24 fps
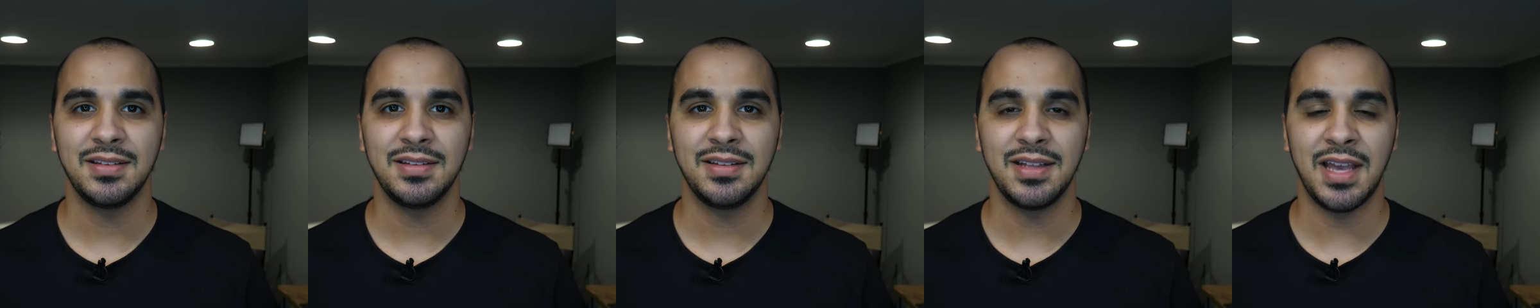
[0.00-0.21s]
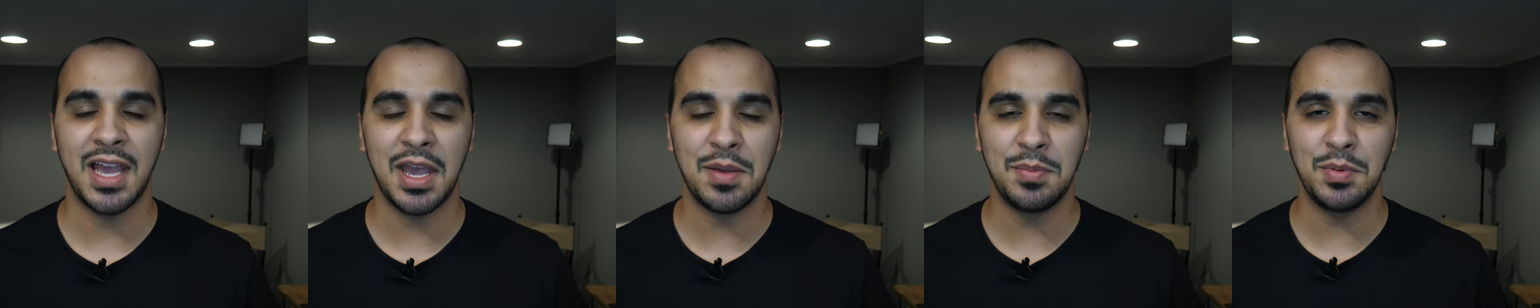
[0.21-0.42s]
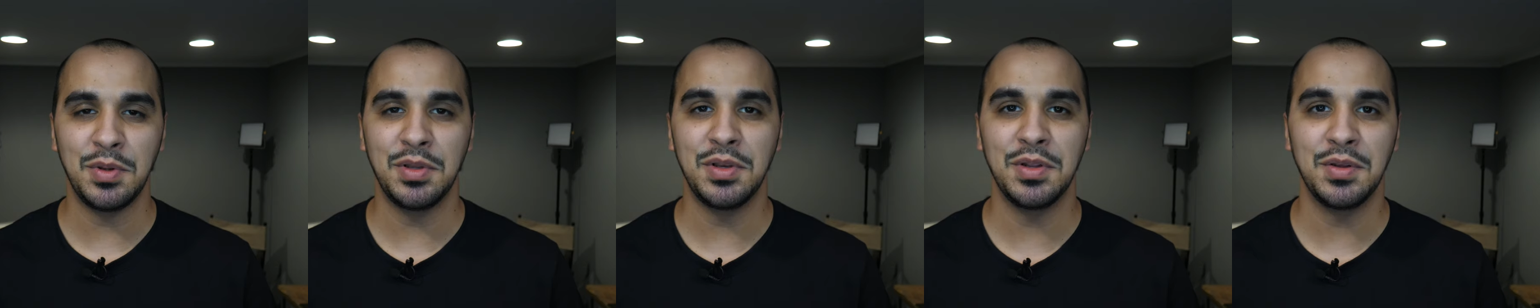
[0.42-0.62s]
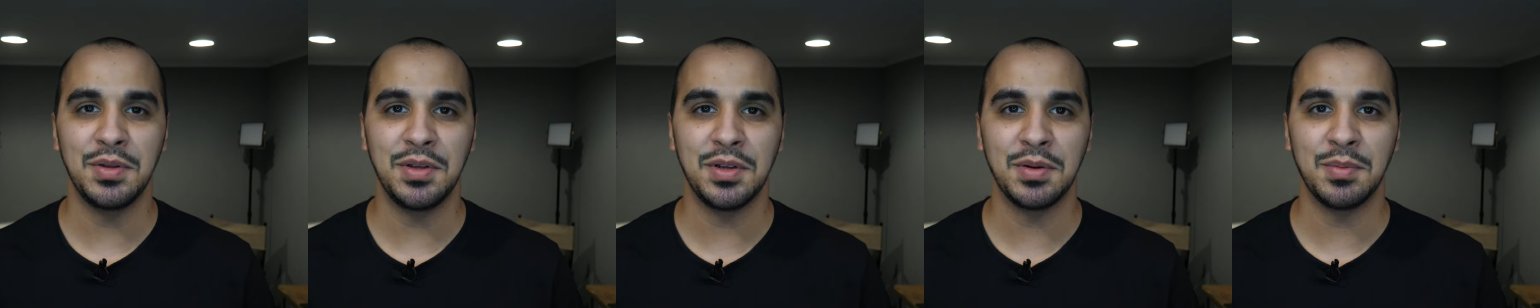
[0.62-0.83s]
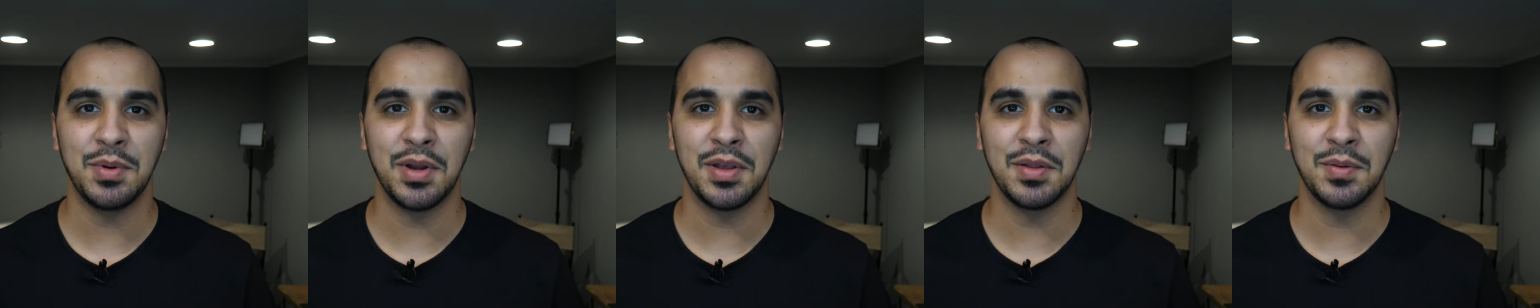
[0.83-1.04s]
Happy New
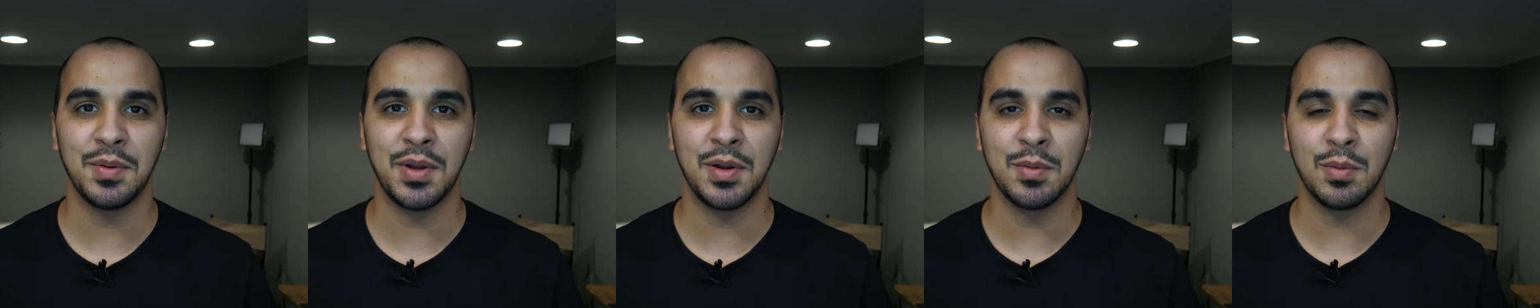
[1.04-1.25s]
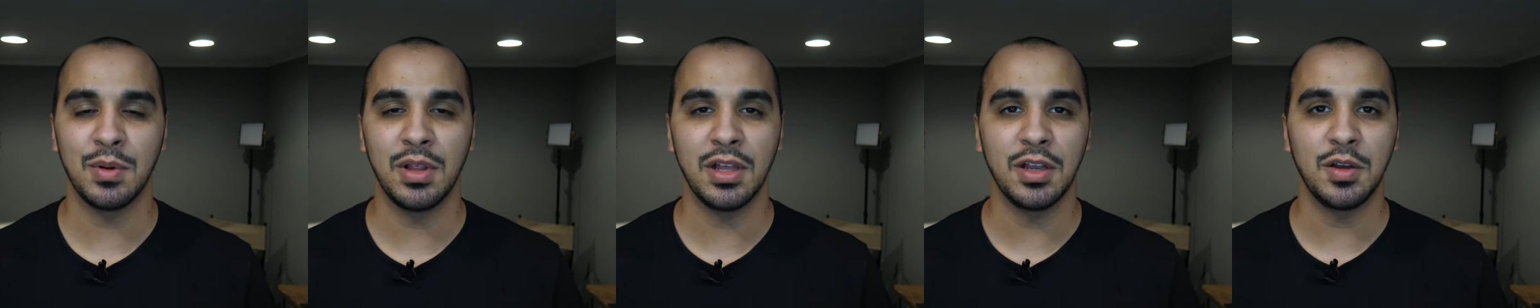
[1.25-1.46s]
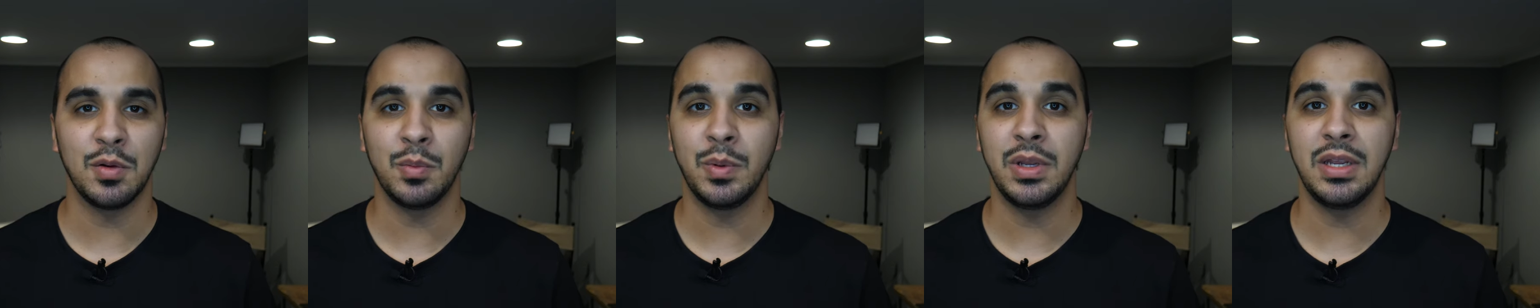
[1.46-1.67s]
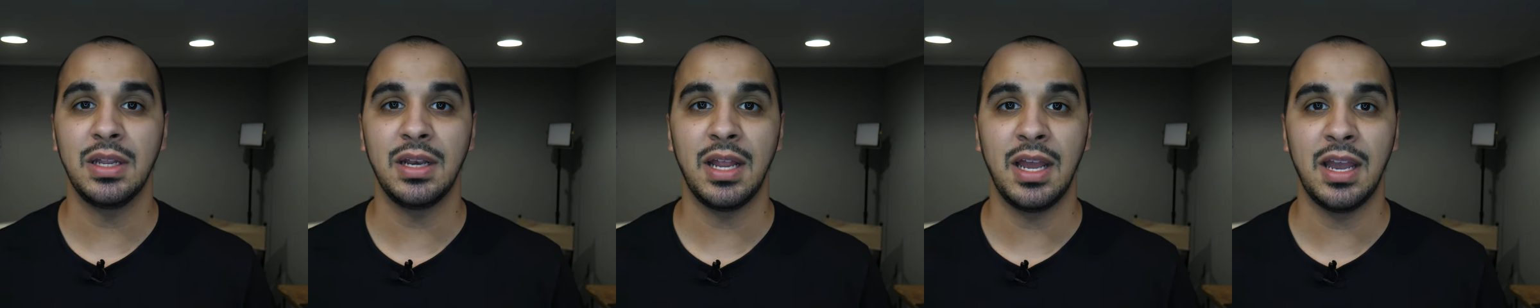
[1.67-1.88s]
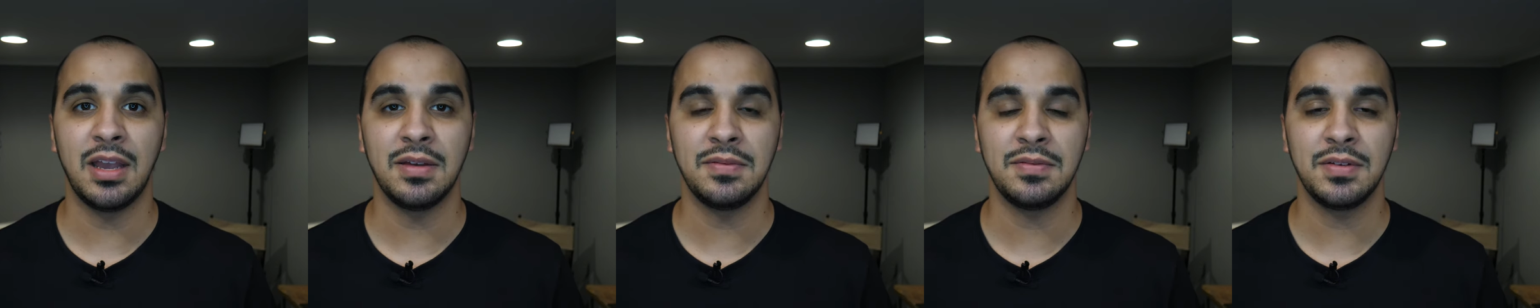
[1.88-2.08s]
Year, by the way. We're like a week and a
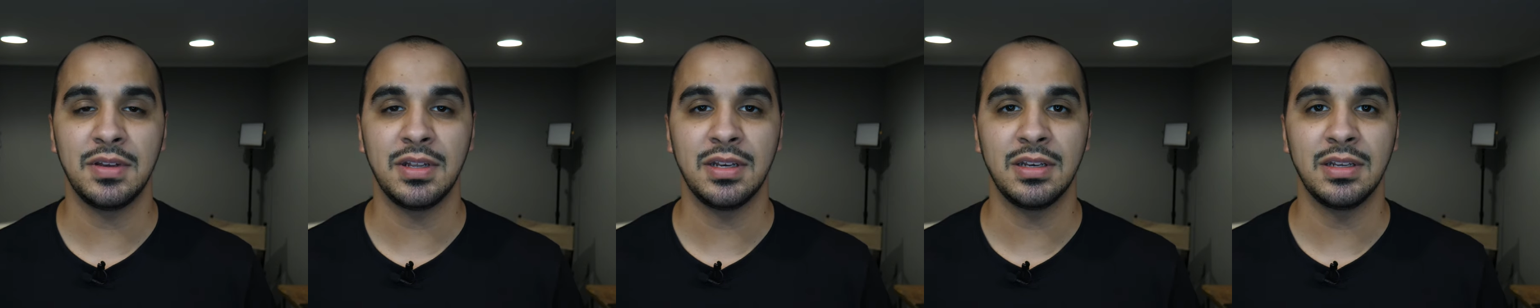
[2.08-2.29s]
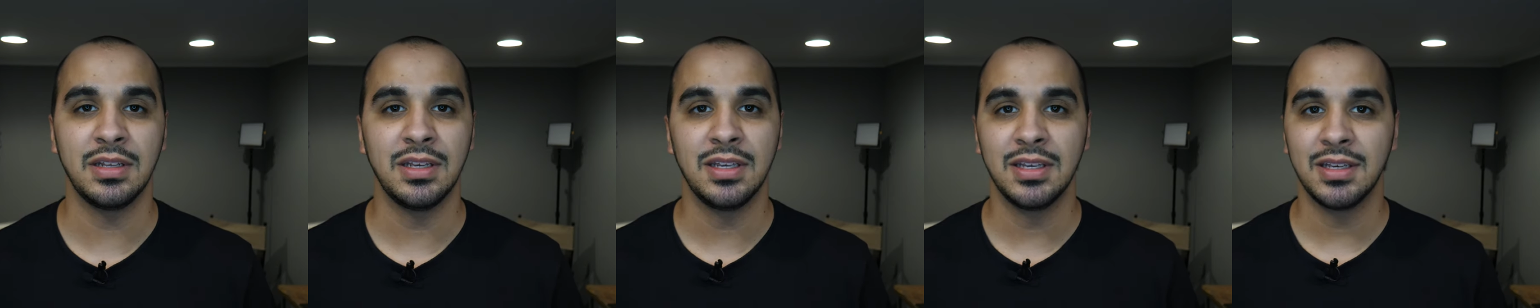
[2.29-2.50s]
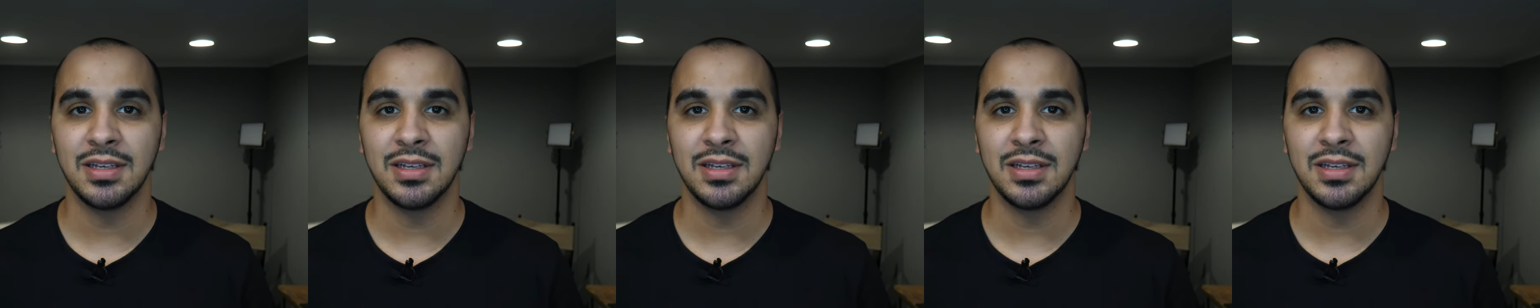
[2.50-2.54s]
half in.